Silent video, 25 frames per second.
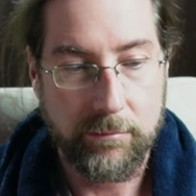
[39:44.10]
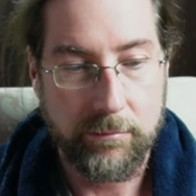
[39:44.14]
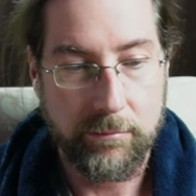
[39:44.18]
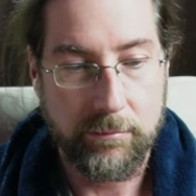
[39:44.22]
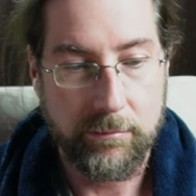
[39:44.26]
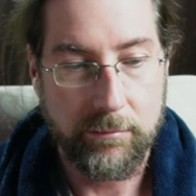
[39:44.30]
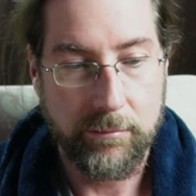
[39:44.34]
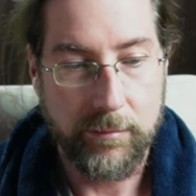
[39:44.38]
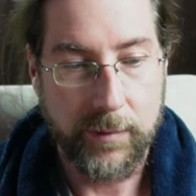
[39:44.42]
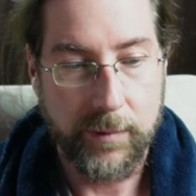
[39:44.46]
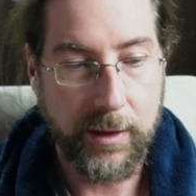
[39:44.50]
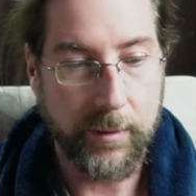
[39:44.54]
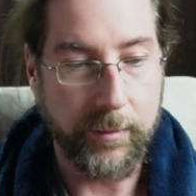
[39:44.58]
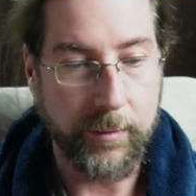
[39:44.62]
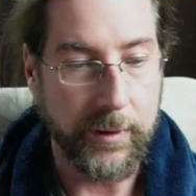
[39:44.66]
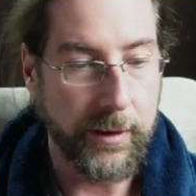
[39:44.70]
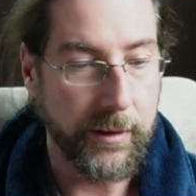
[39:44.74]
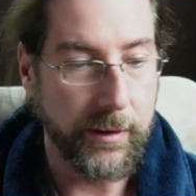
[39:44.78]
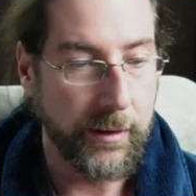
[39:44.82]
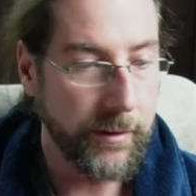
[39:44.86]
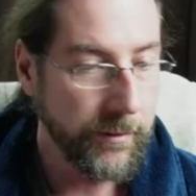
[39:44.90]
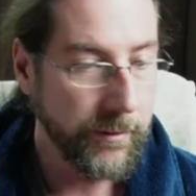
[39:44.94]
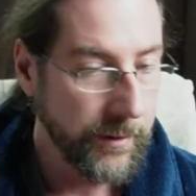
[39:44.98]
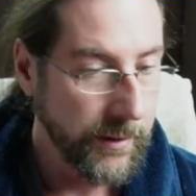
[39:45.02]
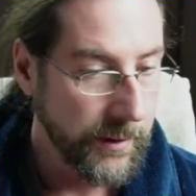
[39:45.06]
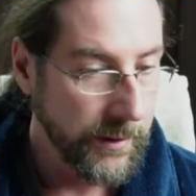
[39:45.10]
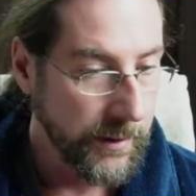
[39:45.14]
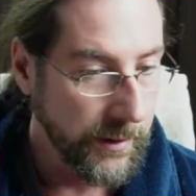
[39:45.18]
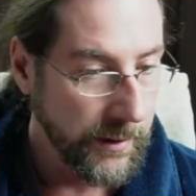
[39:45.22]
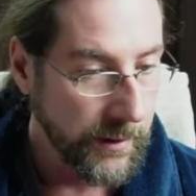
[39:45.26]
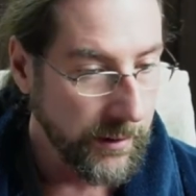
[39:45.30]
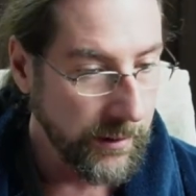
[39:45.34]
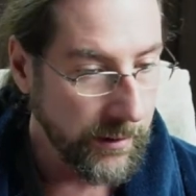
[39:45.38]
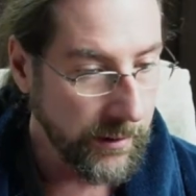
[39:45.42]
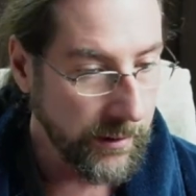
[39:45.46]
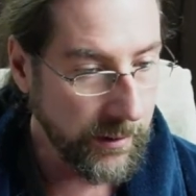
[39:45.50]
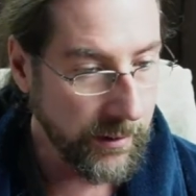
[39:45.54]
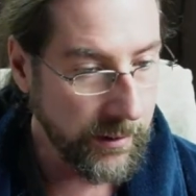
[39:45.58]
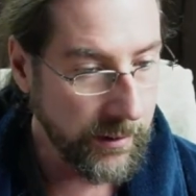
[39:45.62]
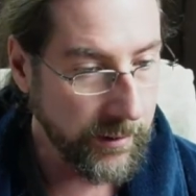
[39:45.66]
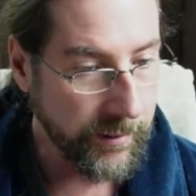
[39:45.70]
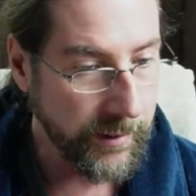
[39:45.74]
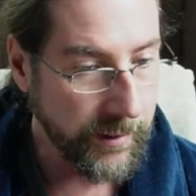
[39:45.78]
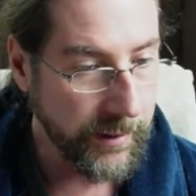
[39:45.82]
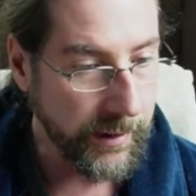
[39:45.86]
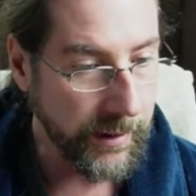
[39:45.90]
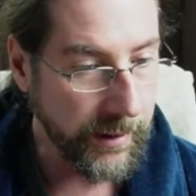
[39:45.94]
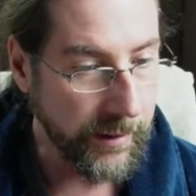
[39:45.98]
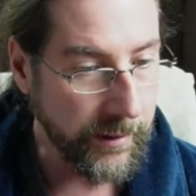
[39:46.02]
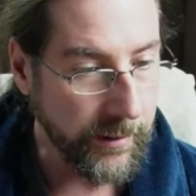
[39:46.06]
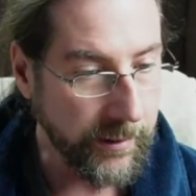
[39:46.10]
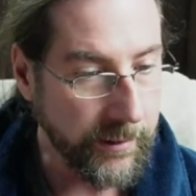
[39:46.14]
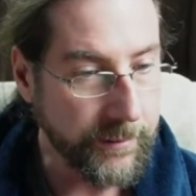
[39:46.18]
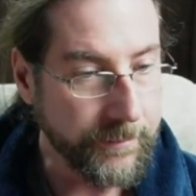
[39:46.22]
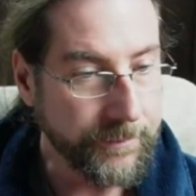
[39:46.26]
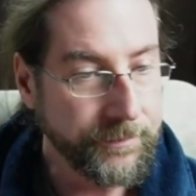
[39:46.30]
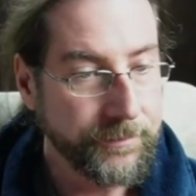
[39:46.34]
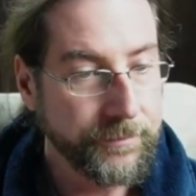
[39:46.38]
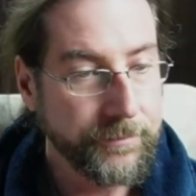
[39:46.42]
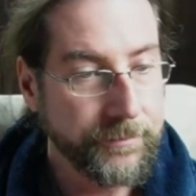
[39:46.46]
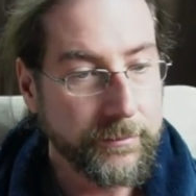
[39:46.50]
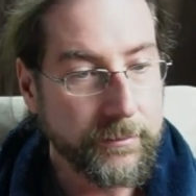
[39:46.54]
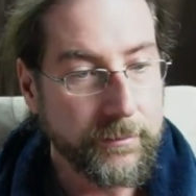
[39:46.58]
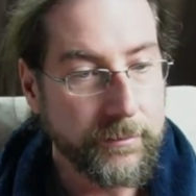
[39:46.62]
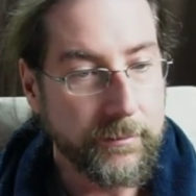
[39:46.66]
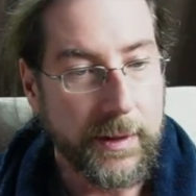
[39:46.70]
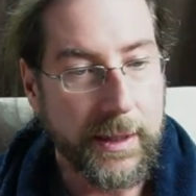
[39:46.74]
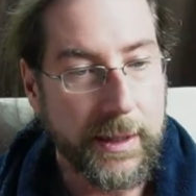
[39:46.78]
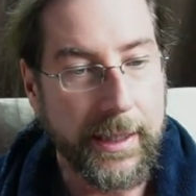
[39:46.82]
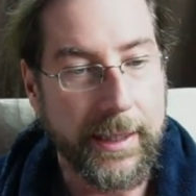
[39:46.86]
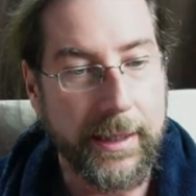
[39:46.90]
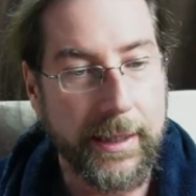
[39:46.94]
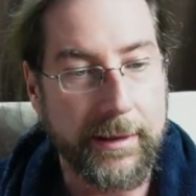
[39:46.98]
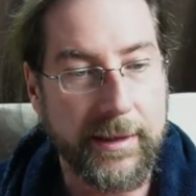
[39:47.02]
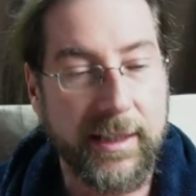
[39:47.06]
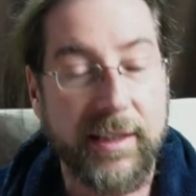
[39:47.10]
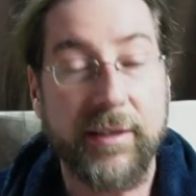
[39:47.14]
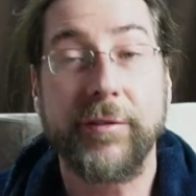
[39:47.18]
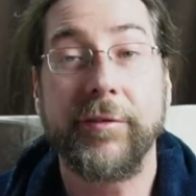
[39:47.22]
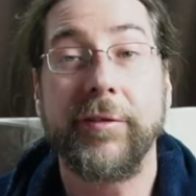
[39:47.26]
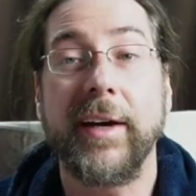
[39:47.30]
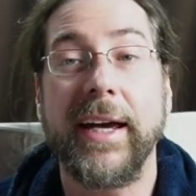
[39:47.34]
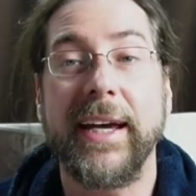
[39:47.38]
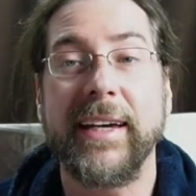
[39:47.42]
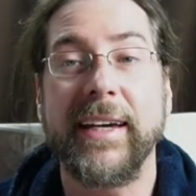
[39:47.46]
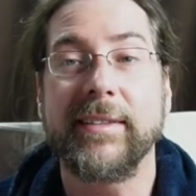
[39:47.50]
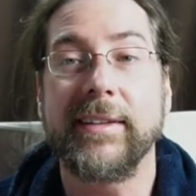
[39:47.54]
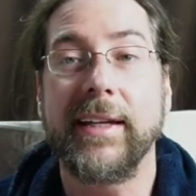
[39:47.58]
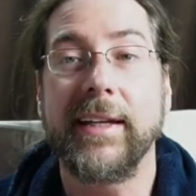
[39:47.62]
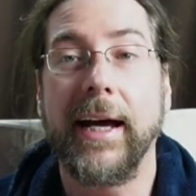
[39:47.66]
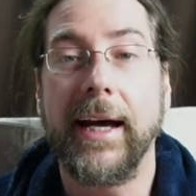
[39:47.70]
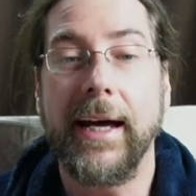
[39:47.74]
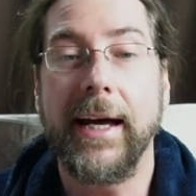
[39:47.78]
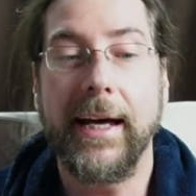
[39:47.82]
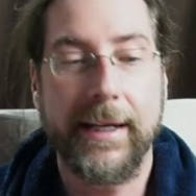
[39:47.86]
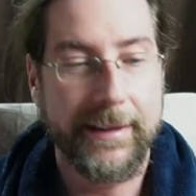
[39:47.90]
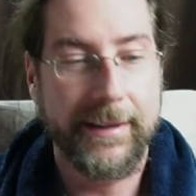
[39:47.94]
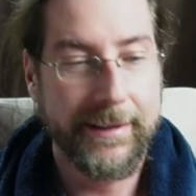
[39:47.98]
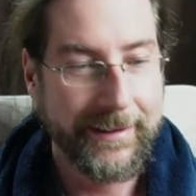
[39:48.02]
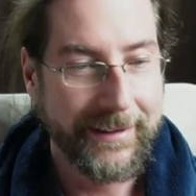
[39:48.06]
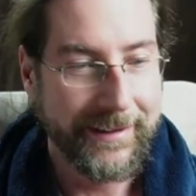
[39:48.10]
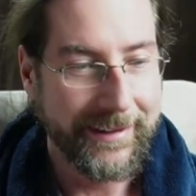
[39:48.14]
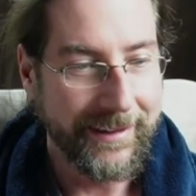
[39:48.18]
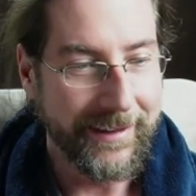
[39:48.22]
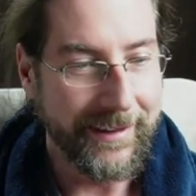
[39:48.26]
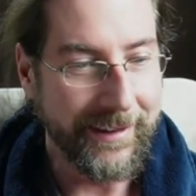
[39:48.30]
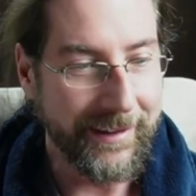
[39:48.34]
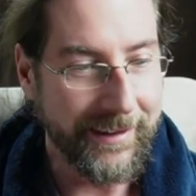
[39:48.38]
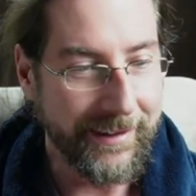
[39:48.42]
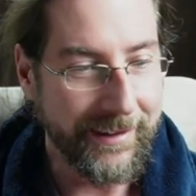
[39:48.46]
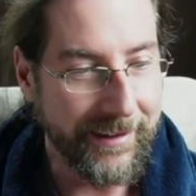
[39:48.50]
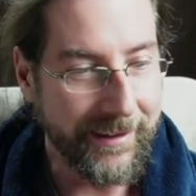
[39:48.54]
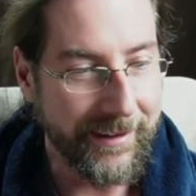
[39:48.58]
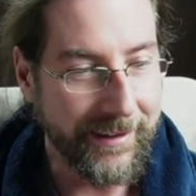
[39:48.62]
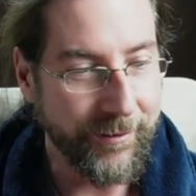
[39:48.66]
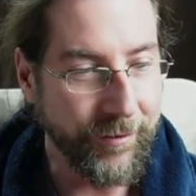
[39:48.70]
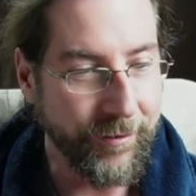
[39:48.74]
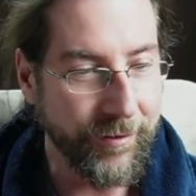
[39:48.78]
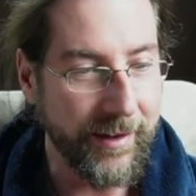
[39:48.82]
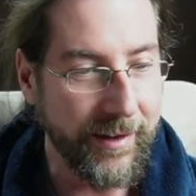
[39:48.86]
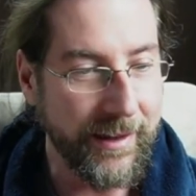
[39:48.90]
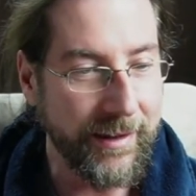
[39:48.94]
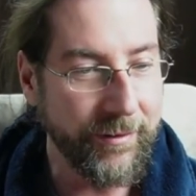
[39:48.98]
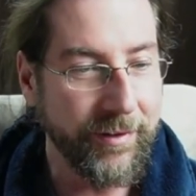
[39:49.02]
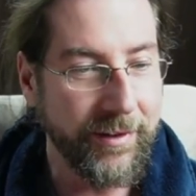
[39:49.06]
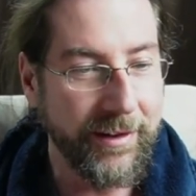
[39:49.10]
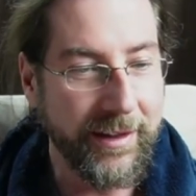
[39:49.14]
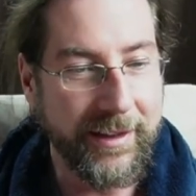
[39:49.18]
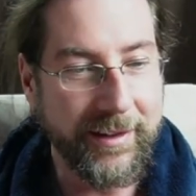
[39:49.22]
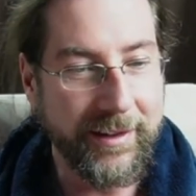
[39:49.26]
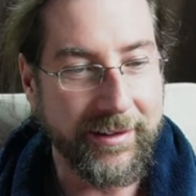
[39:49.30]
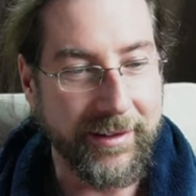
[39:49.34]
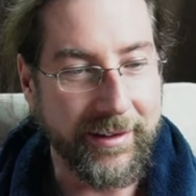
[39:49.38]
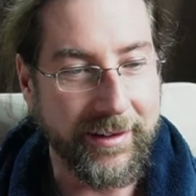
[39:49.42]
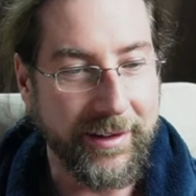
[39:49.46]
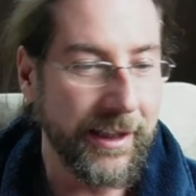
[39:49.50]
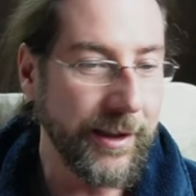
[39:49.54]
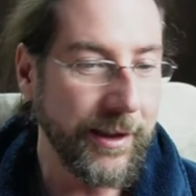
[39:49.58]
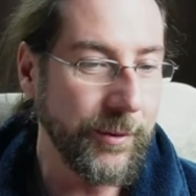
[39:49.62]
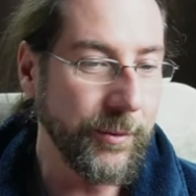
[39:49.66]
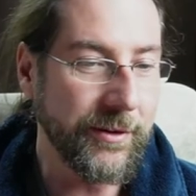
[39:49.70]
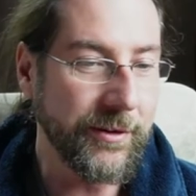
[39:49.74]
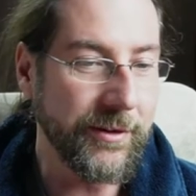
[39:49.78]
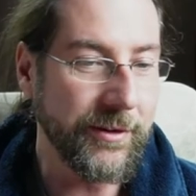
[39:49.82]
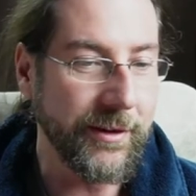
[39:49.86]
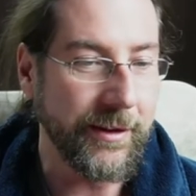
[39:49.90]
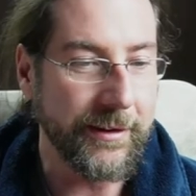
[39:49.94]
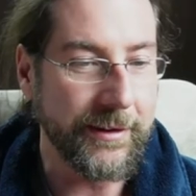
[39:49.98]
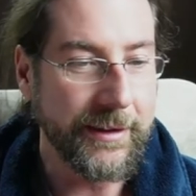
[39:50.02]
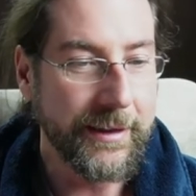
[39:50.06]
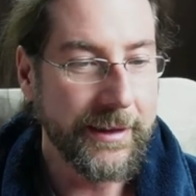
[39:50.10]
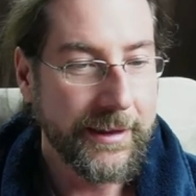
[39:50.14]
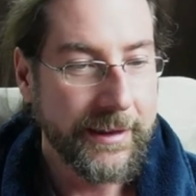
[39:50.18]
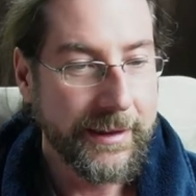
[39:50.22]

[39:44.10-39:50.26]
There we go. Already gone. And that's fast, huh? He did five things and he was gone.